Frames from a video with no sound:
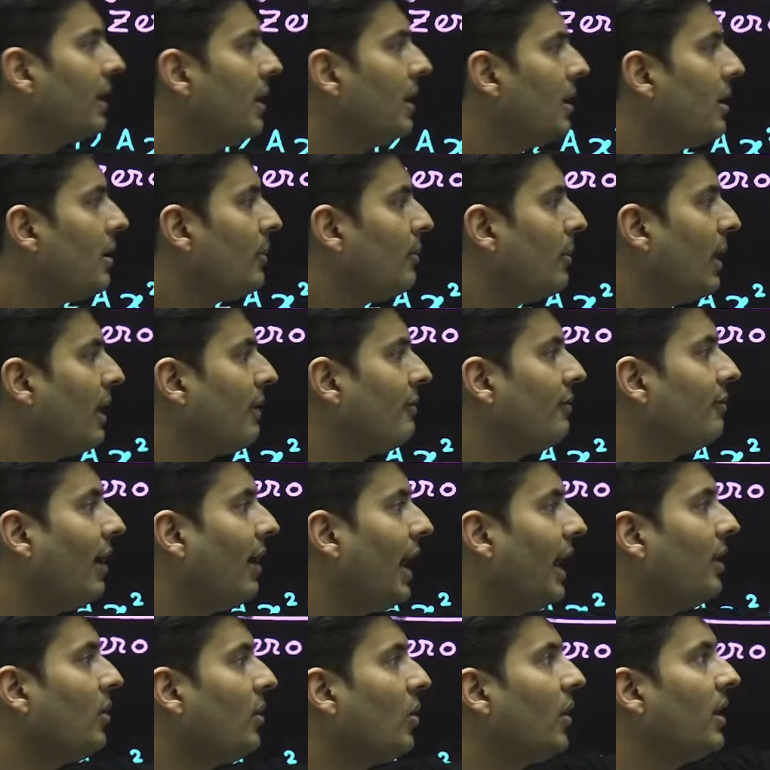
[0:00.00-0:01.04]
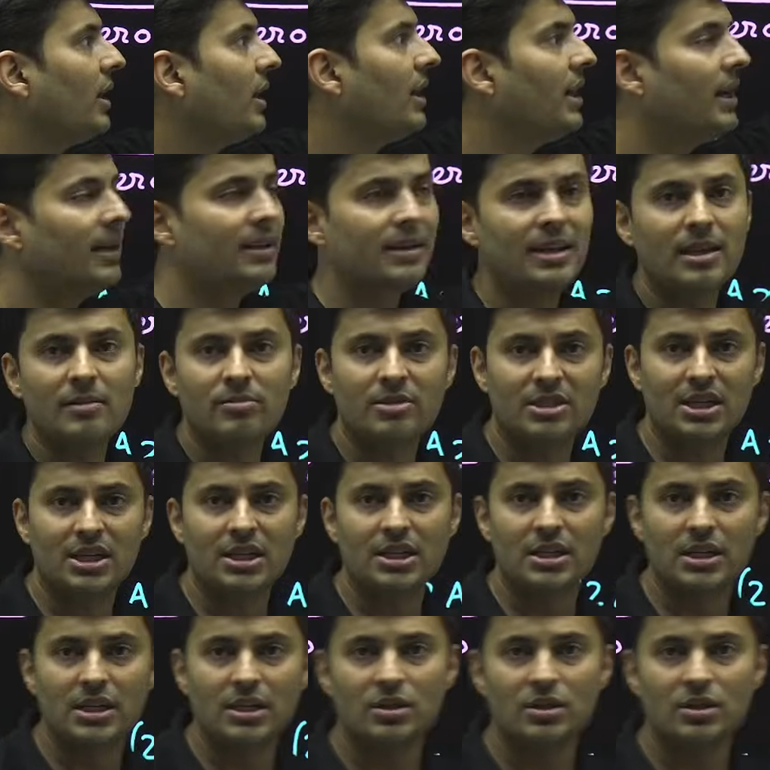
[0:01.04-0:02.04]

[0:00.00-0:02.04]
My y coordinate keeps changing, so